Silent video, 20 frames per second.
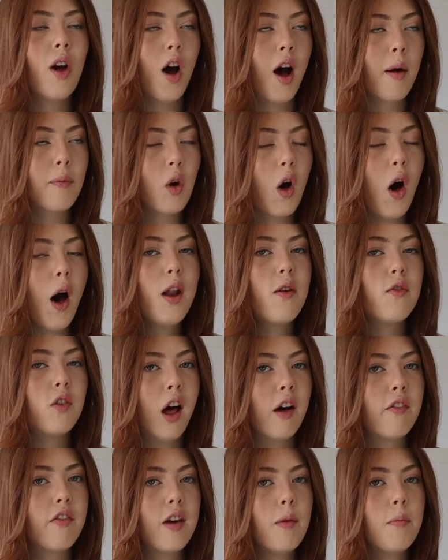I'm kind of
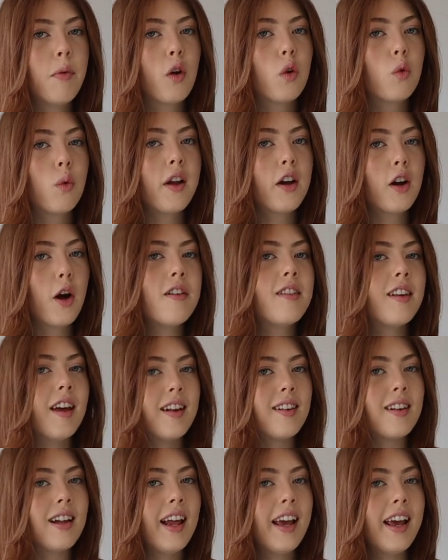loving because when I go to
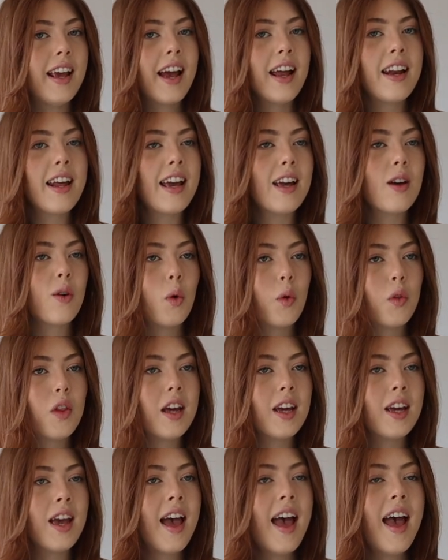Italy and eat all
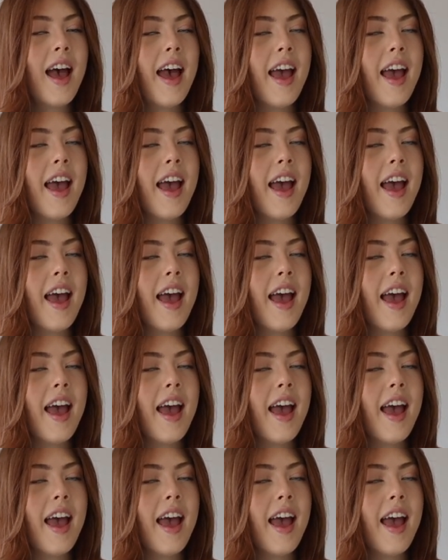the